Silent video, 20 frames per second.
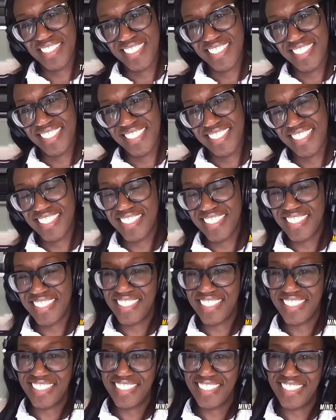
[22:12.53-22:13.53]

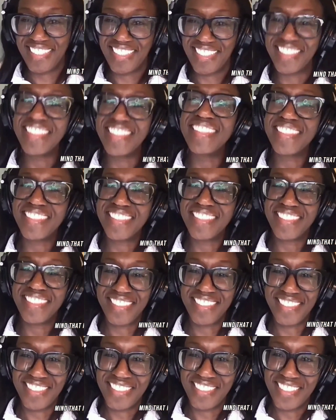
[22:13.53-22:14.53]

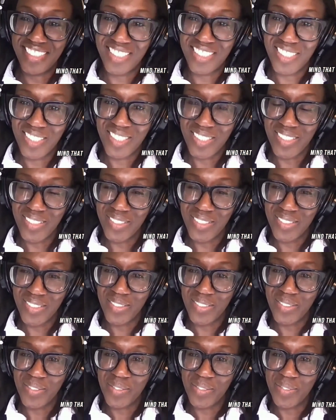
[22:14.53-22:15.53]

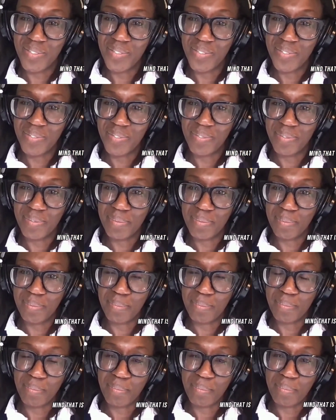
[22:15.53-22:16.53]

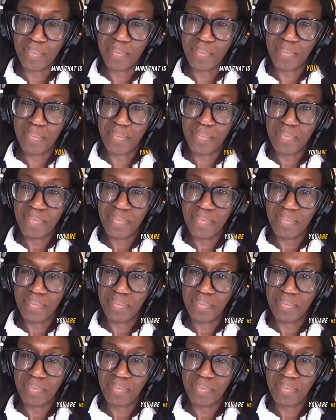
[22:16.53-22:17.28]
The person shown says nothing.